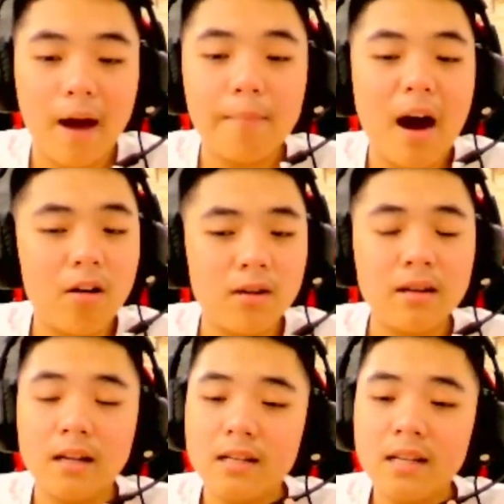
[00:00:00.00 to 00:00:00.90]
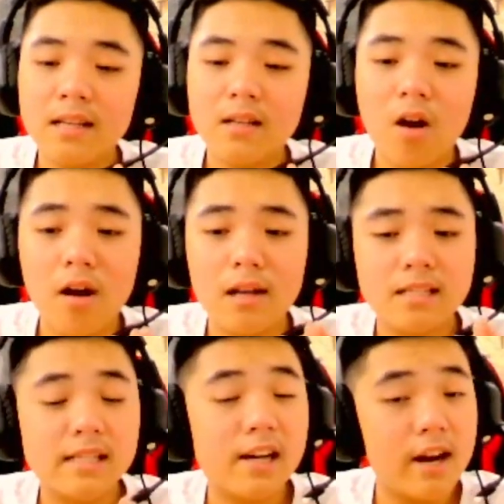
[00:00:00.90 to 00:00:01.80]
about the thing called the
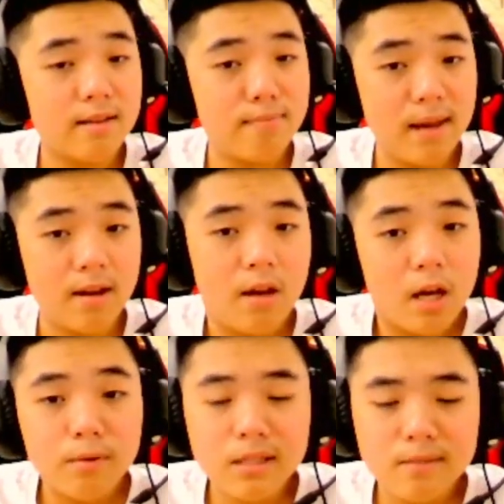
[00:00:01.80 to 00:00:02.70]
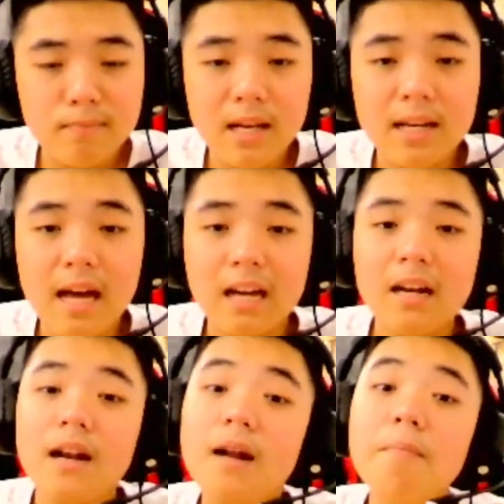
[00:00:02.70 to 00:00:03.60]
scarce mean which means that
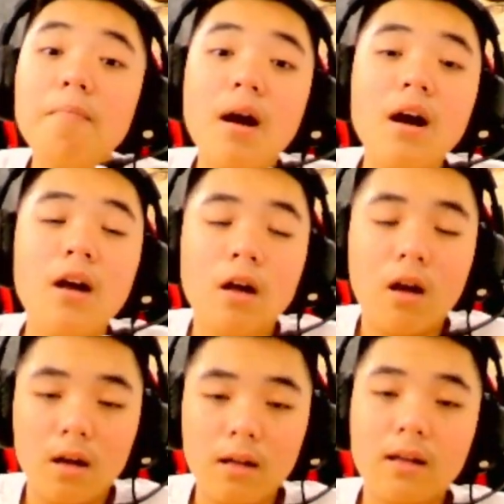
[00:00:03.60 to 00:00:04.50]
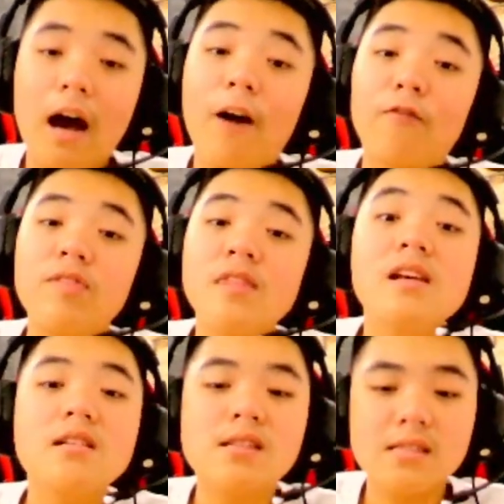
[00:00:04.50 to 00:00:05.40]
the number of
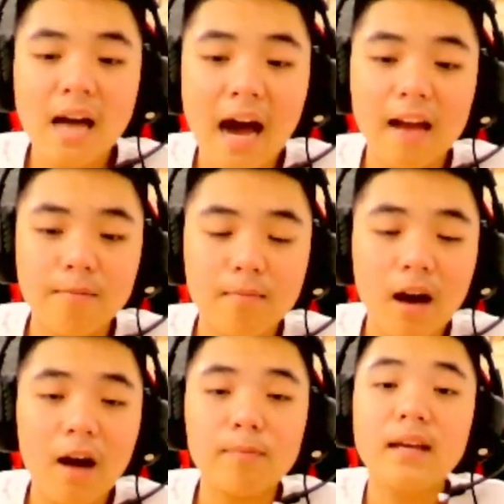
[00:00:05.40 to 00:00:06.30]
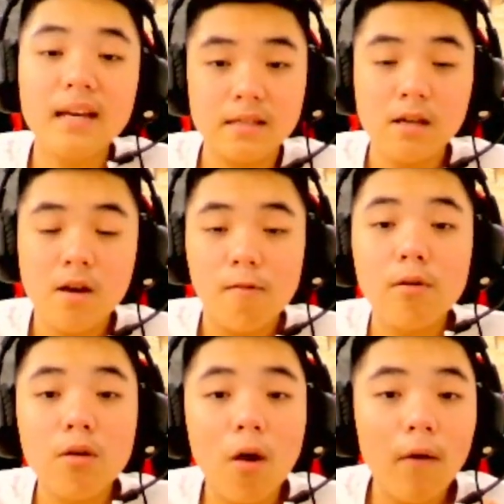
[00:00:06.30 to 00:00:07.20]
this type of things
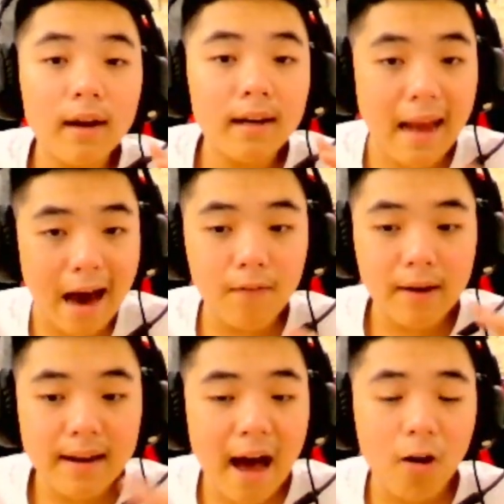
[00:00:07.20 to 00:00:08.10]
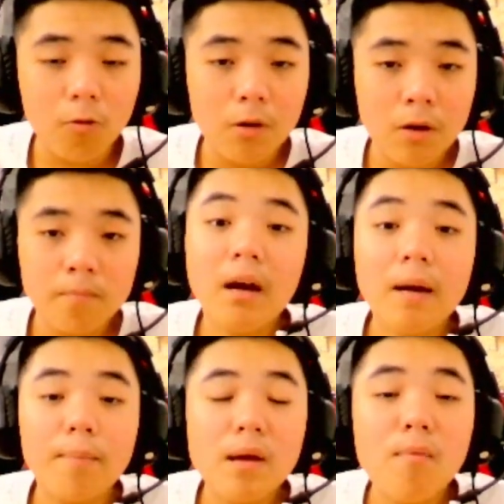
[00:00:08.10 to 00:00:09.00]
will go in down and down but
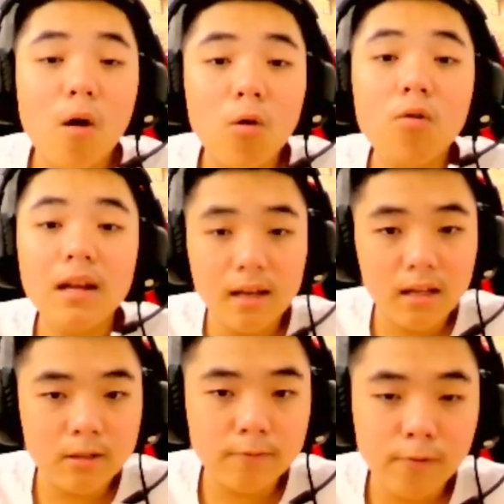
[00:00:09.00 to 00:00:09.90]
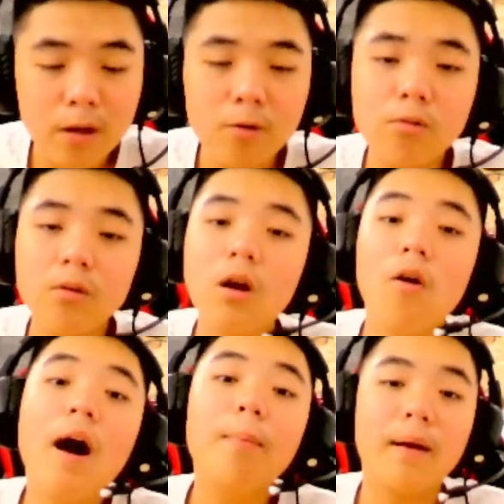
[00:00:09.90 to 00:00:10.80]
the people who need it will go
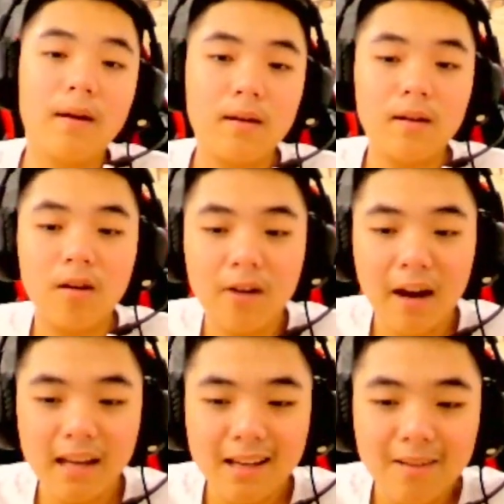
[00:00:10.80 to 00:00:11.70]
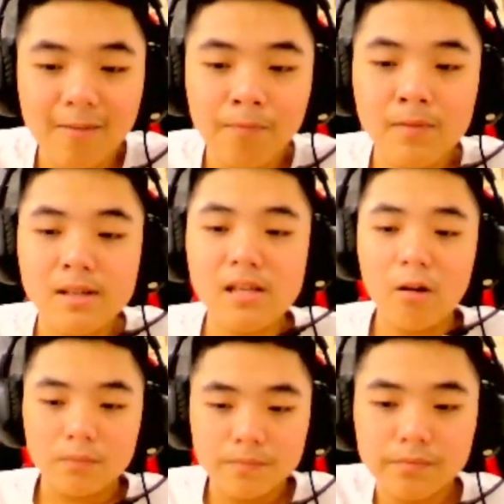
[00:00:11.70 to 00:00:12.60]
up okay
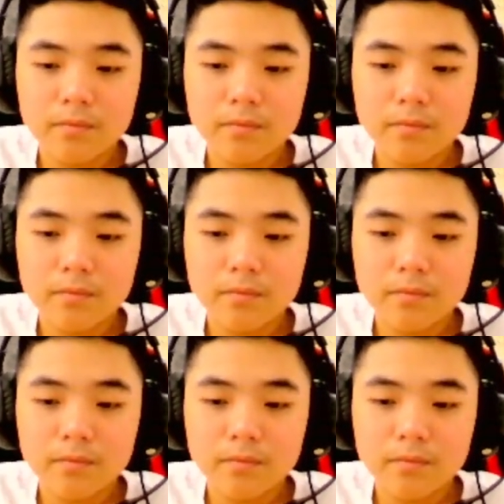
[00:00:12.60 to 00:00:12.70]
so